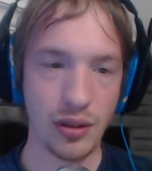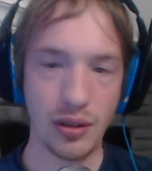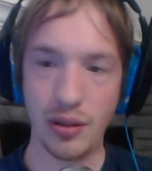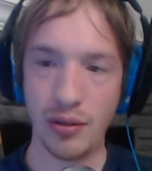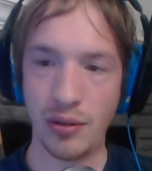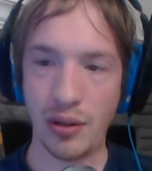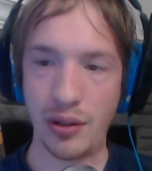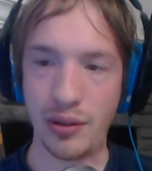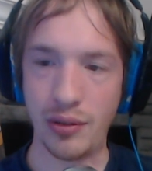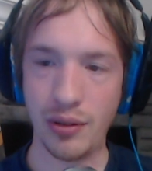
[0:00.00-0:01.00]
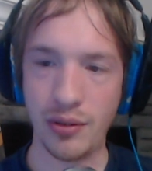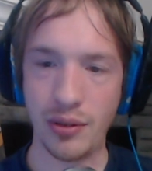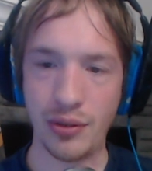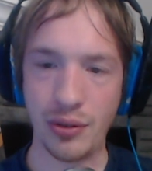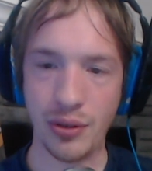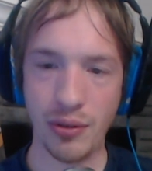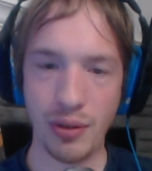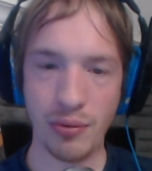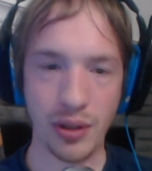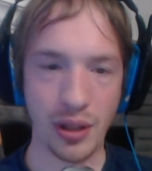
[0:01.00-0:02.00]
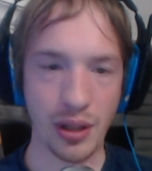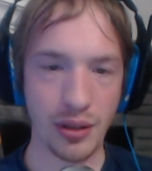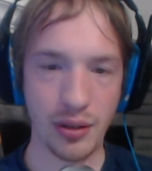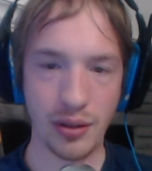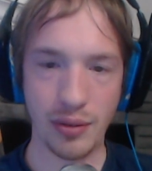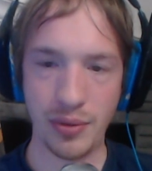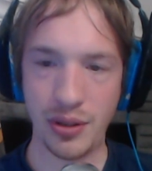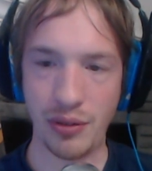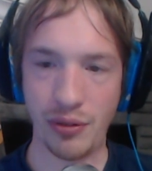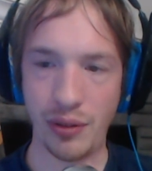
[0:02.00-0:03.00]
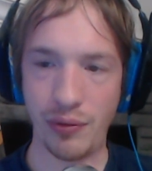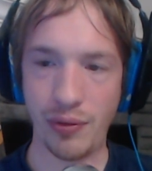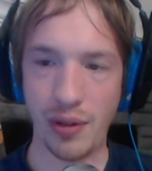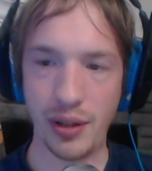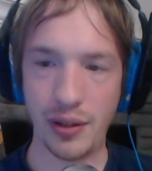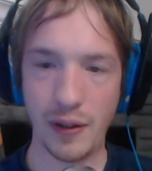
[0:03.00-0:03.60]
Don't go anywhere yet. Let me see if I can find it.